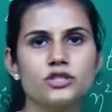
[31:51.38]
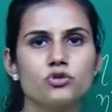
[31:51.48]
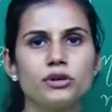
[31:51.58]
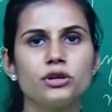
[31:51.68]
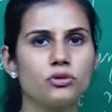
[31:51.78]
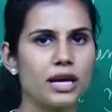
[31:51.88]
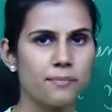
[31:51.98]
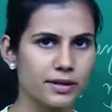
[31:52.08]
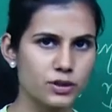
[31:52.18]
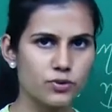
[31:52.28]
as 2 into k
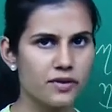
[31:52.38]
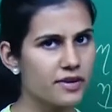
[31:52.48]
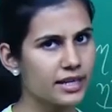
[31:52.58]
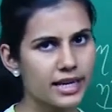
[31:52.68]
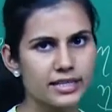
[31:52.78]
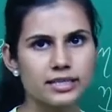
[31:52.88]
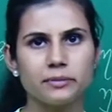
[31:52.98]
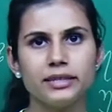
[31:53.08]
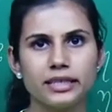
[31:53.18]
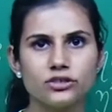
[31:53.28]
plus 1 where k is
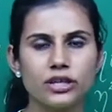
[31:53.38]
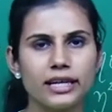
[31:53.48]
some integer